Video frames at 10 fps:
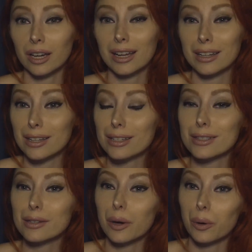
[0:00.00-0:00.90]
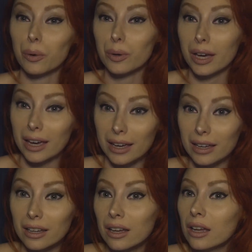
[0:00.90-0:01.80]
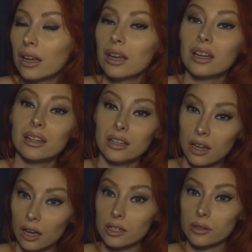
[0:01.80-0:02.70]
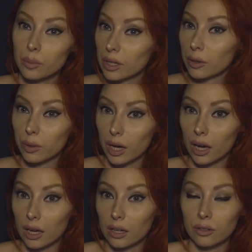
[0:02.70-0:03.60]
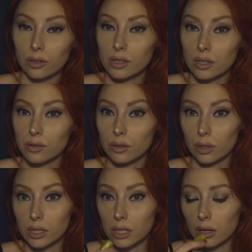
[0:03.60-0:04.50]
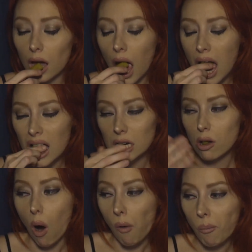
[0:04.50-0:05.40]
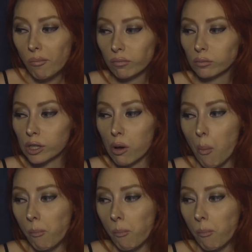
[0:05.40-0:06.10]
And it's okay not to be okay. I know it sounds crazy, but